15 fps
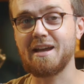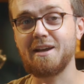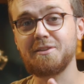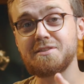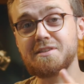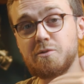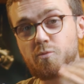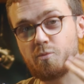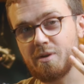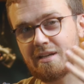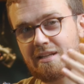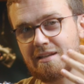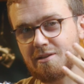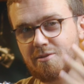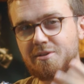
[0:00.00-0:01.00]
How does it
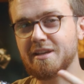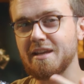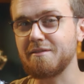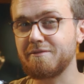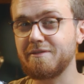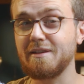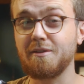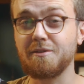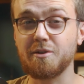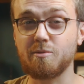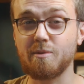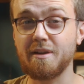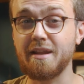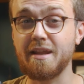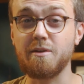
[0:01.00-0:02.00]
really look and feel on the
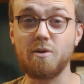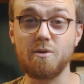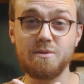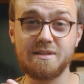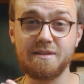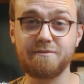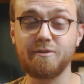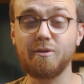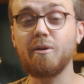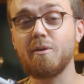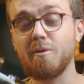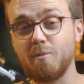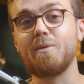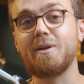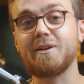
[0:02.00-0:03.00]
ground, and who's it
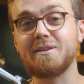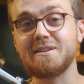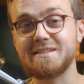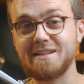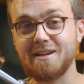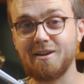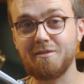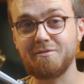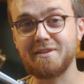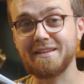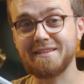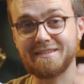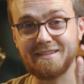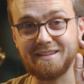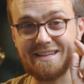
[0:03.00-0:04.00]
for? We're gonna see all of
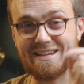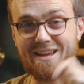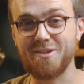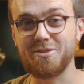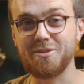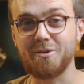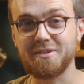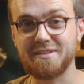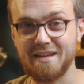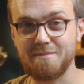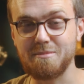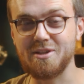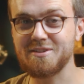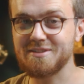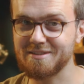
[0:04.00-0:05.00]
that in under
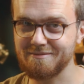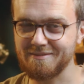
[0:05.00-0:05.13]
10 minutes